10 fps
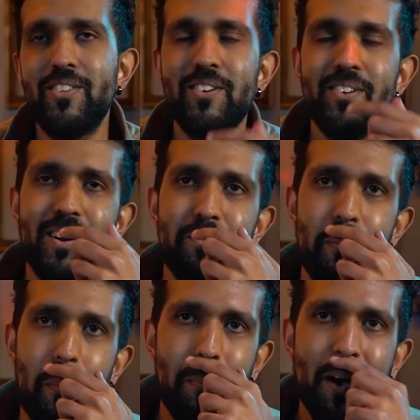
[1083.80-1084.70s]
do,
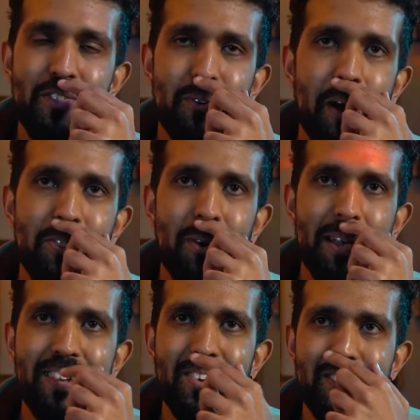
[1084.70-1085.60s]
but I thought
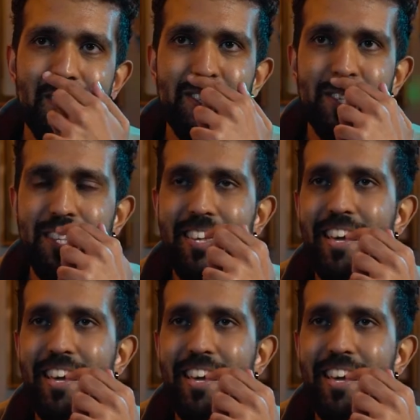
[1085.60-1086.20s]
I'd lead on to it just in